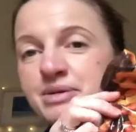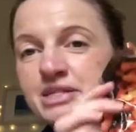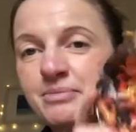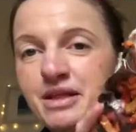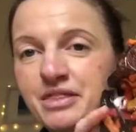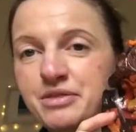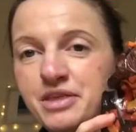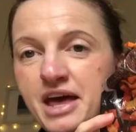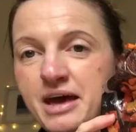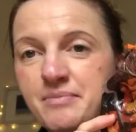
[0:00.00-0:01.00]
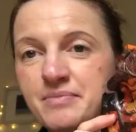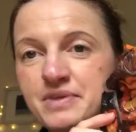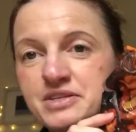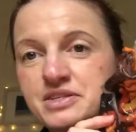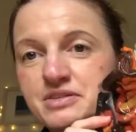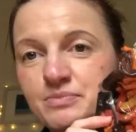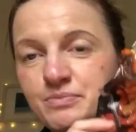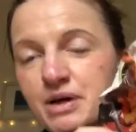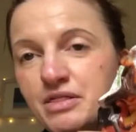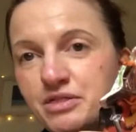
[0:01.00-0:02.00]
a busy month this
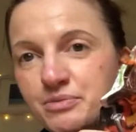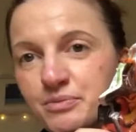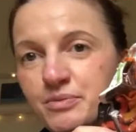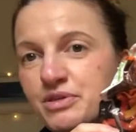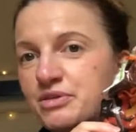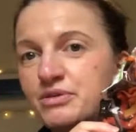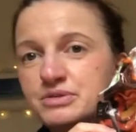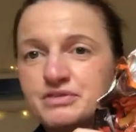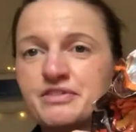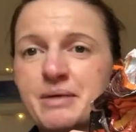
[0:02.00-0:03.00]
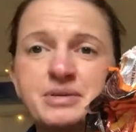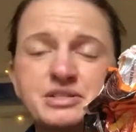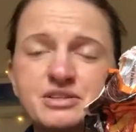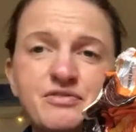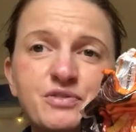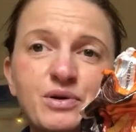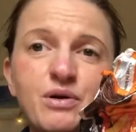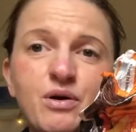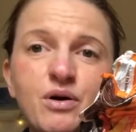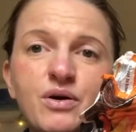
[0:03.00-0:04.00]
month with loads of family stuff going
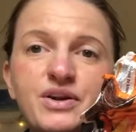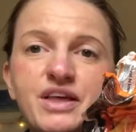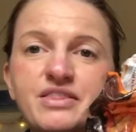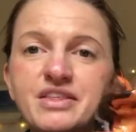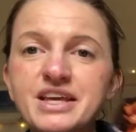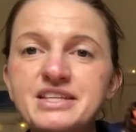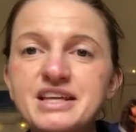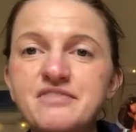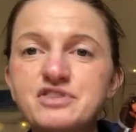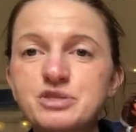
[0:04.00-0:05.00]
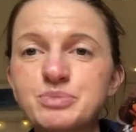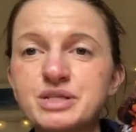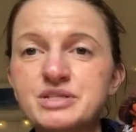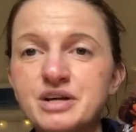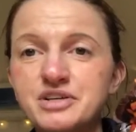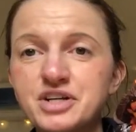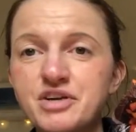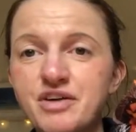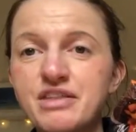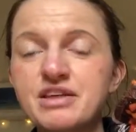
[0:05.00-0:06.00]
on, and these have just been such a
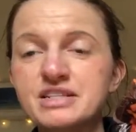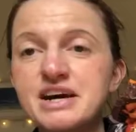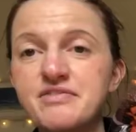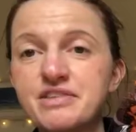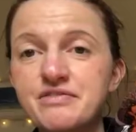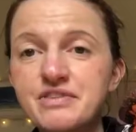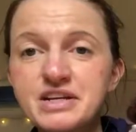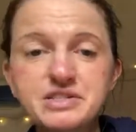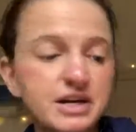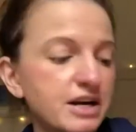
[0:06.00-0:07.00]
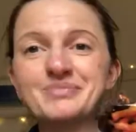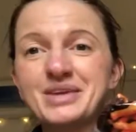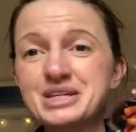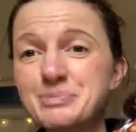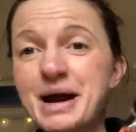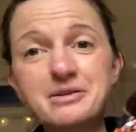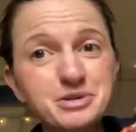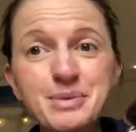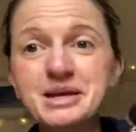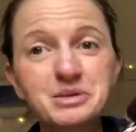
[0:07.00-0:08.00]
great thing to have in the freezer. It's better
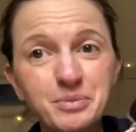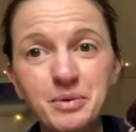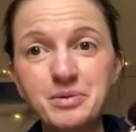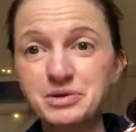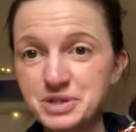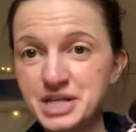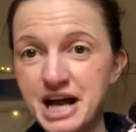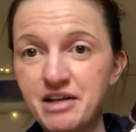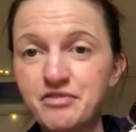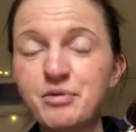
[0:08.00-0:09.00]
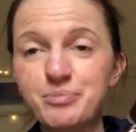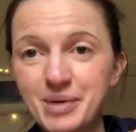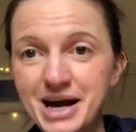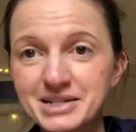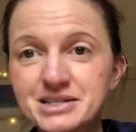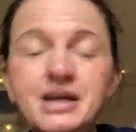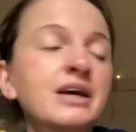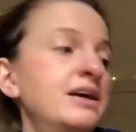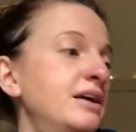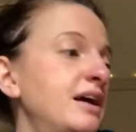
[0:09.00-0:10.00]
to make them yourself, but
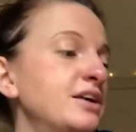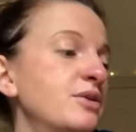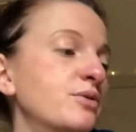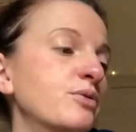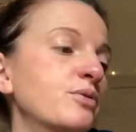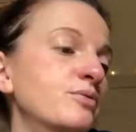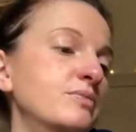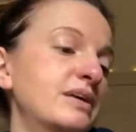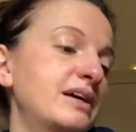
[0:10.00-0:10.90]
you know,